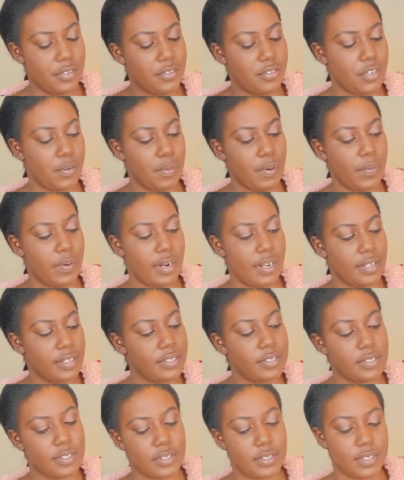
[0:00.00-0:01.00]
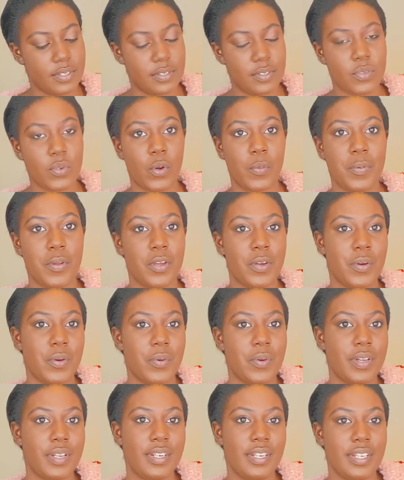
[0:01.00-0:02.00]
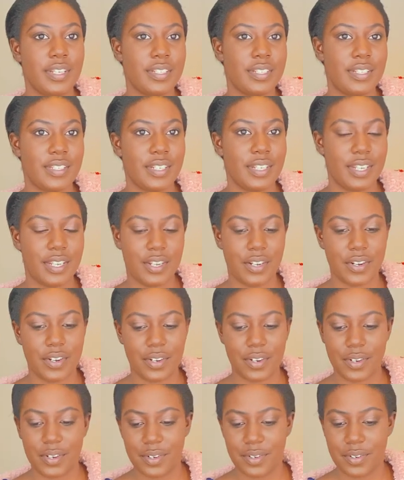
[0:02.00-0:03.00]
Tell me what else Scorpio needs to hear.